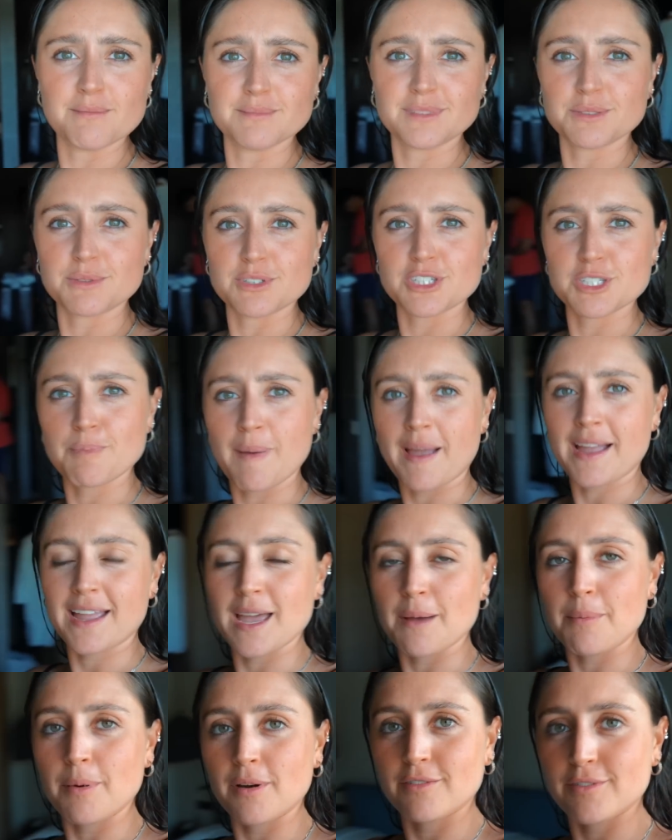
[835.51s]
So we're just
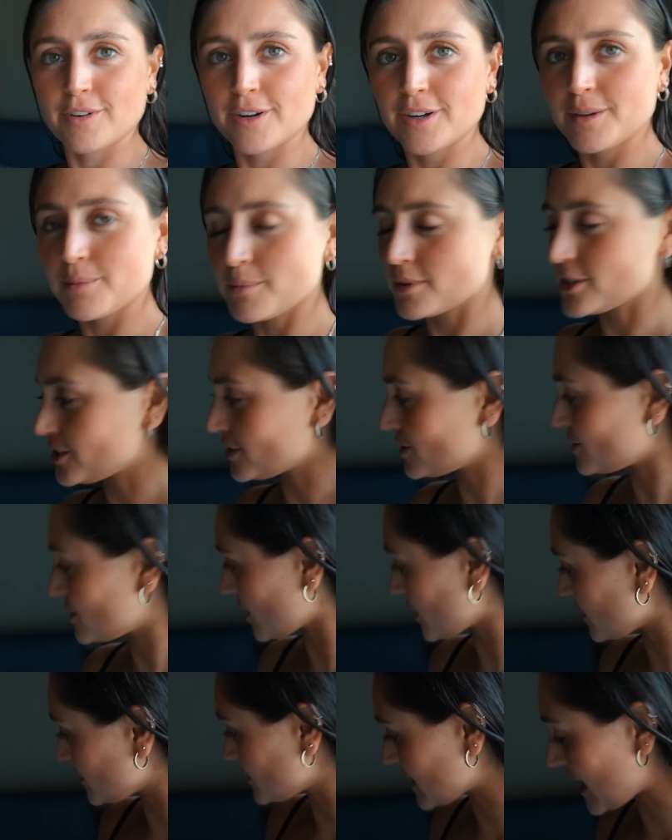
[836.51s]
packing up our room, which is
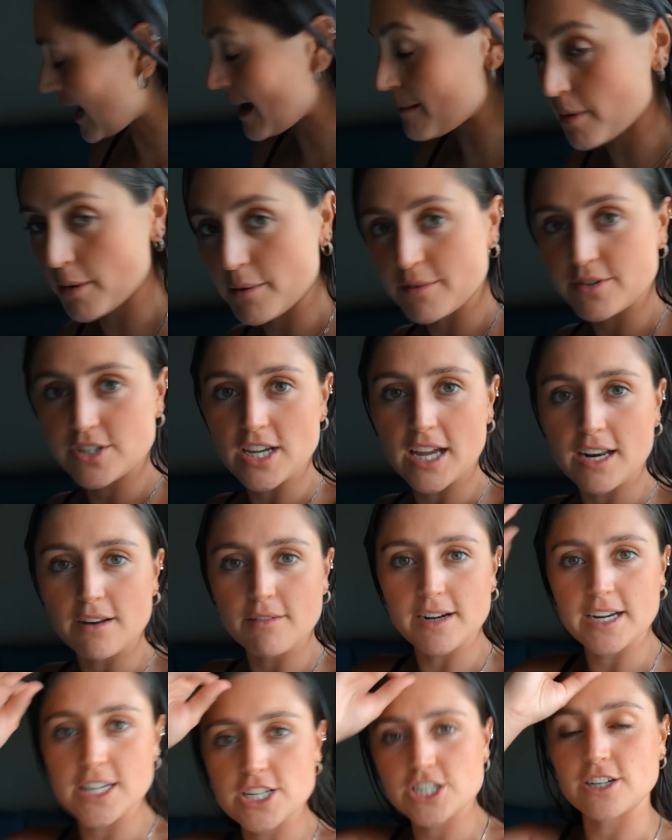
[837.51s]
so sad, but we just had a
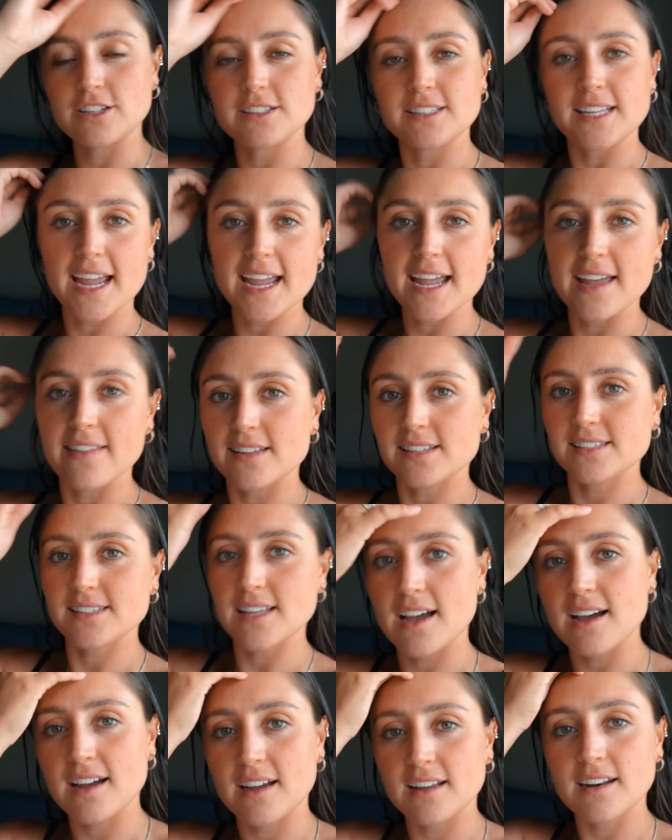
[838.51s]
really chill day in the
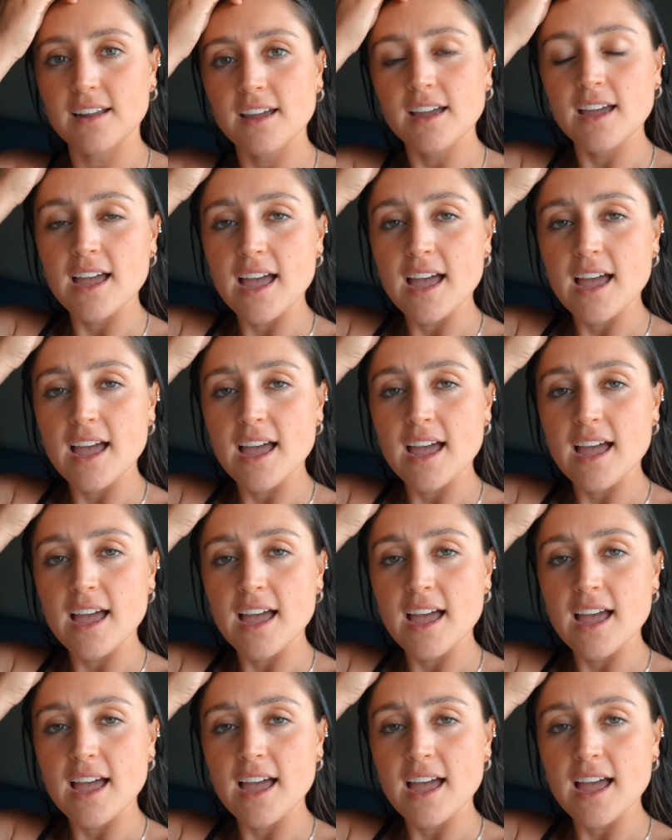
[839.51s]
sun.